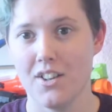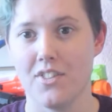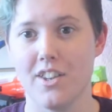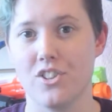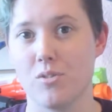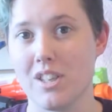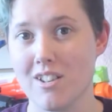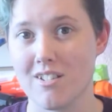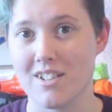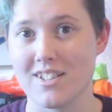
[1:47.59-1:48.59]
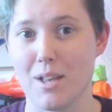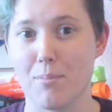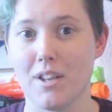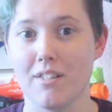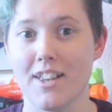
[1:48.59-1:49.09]
The issue here is that
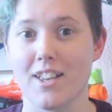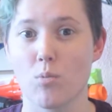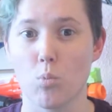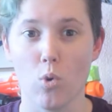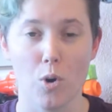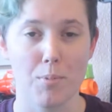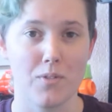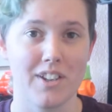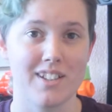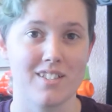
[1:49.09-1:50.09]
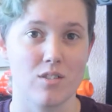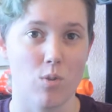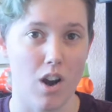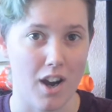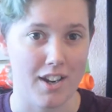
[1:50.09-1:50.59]
P L A can warp if it gets too
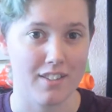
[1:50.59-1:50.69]
hot.